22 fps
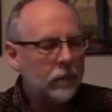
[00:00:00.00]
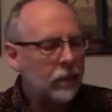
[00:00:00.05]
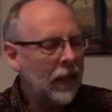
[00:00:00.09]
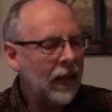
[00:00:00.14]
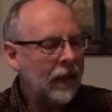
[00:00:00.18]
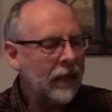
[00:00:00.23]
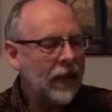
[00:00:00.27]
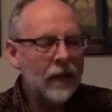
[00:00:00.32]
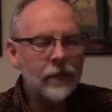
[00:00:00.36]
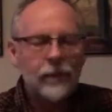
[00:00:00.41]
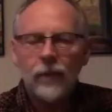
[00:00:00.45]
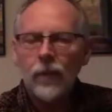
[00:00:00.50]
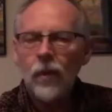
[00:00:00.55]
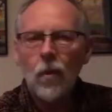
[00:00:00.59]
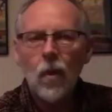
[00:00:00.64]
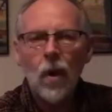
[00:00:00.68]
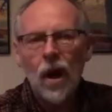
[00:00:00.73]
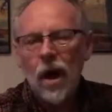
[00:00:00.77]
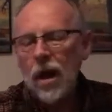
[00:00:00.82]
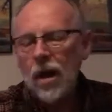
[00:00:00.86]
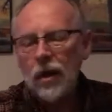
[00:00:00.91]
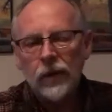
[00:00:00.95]
Play that for a
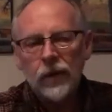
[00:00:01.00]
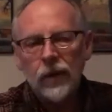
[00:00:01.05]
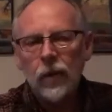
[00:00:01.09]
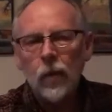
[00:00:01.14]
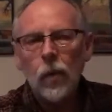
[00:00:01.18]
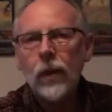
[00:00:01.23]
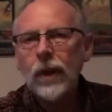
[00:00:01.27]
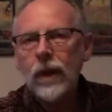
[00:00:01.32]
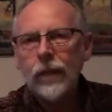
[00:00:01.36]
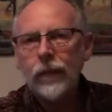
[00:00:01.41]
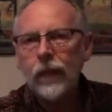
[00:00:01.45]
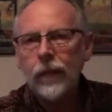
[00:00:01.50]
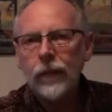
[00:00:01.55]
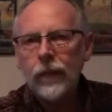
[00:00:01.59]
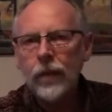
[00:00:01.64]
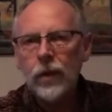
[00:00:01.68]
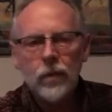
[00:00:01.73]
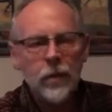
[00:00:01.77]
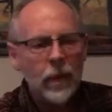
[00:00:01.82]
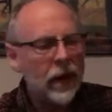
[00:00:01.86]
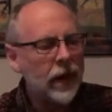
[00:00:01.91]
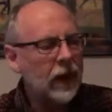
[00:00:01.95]
while, you know, whatever, a
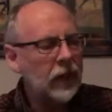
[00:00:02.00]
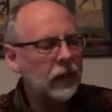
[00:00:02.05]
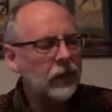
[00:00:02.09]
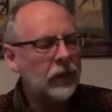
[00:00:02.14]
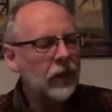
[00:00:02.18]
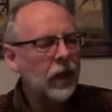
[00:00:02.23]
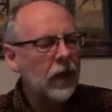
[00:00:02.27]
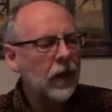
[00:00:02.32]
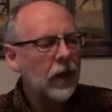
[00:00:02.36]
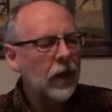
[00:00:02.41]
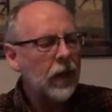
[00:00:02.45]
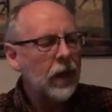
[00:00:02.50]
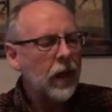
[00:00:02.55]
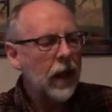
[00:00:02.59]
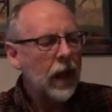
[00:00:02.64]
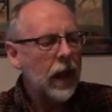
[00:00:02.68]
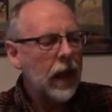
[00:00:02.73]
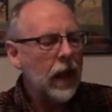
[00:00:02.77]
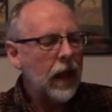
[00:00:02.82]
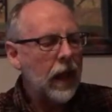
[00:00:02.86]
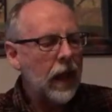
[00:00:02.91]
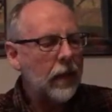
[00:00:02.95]
few minutes.
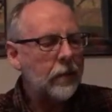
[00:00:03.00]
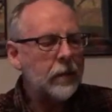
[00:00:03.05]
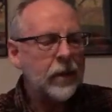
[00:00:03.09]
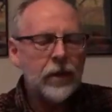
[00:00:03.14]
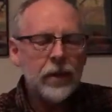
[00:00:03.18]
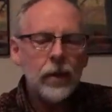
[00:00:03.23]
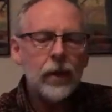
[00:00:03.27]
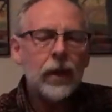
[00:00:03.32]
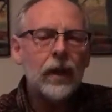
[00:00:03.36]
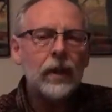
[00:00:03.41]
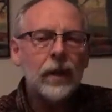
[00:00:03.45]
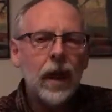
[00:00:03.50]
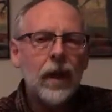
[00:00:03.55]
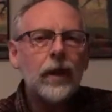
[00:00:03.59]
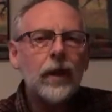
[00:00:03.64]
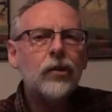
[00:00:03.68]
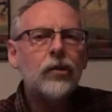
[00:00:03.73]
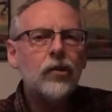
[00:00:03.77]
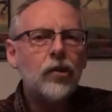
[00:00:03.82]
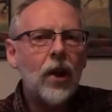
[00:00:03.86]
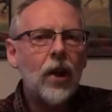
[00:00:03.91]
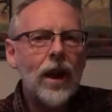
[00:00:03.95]
But you can kind
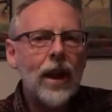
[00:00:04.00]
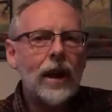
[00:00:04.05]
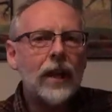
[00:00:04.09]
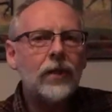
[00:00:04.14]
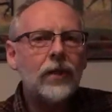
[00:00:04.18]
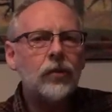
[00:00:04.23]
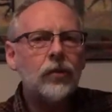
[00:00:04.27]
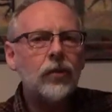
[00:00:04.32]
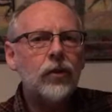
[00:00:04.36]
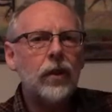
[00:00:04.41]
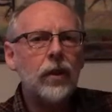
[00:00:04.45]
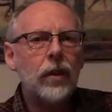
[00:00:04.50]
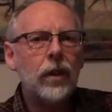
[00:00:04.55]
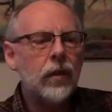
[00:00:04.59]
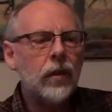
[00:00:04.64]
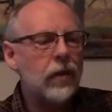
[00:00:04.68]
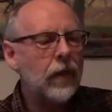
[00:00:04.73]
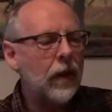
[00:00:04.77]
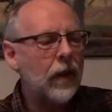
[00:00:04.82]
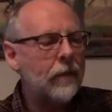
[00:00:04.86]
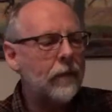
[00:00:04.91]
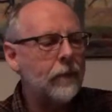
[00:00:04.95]
of change
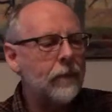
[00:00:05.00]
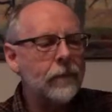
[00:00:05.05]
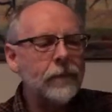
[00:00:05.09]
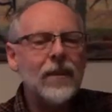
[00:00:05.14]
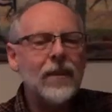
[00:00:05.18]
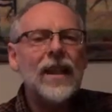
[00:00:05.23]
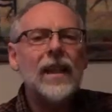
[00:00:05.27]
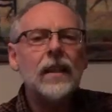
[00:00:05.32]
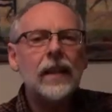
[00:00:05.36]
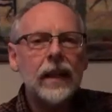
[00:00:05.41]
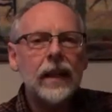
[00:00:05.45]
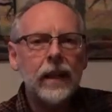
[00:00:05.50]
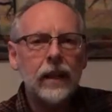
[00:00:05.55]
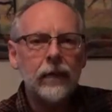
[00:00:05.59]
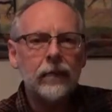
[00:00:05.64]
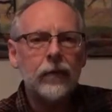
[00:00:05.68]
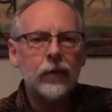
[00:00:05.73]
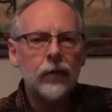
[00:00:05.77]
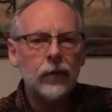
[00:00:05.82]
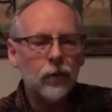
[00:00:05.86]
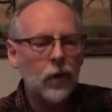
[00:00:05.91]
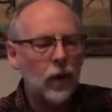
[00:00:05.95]
the feeling
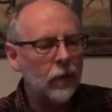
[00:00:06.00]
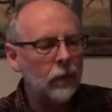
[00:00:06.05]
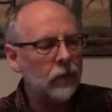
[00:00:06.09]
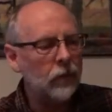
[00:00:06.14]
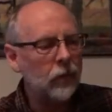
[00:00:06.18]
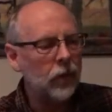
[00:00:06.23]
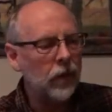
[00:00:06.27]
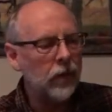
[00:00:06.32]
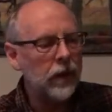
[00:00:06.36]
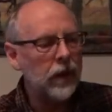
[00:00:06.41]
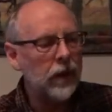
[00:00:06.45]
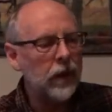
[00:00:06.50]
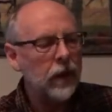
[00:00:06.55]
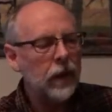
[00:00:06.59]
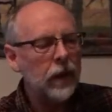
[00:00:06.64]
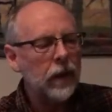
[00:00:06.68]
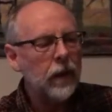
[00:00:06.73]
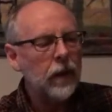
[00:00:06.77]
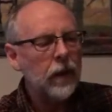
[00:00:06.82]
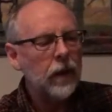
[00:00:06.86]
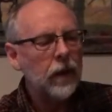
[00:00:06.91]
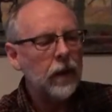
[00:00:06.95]
of the drum journey
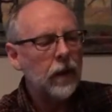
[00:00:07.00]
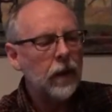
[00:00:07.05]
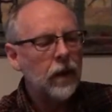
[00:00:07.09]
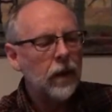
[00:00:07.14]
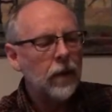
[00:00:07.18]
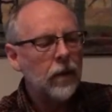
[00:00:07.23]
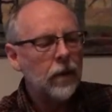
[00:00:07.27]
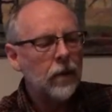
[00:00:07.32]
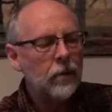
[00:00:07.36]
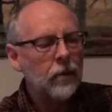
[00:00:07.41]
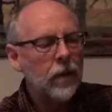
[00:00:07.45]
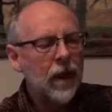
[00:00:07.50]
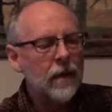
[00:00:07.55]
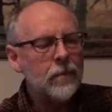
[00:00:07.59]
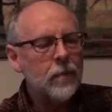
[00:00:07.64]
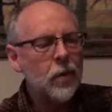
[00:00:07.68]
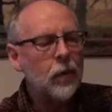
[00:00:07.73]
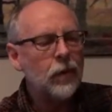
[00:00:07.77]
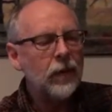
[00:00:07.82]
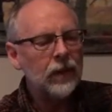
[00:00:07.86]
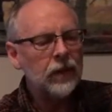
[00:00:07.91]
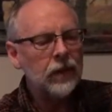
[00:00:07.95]
by
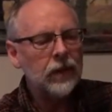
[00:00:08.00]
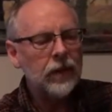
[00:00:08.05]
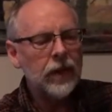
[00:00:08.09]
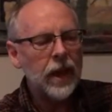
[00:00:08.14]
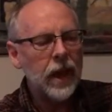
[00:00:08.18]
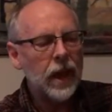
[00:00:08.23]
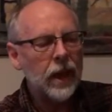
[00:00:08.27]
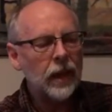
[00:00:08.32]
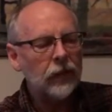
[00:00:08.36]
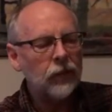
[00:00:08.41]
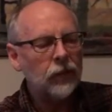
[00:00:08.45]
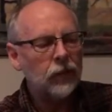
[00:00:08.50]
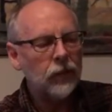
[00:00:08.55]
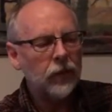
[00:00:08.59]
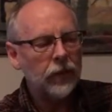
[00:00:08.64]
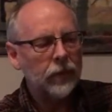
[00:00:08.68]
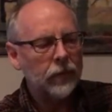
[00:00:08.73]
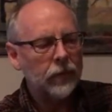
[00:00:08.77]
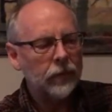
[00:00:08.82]
moving to the edge.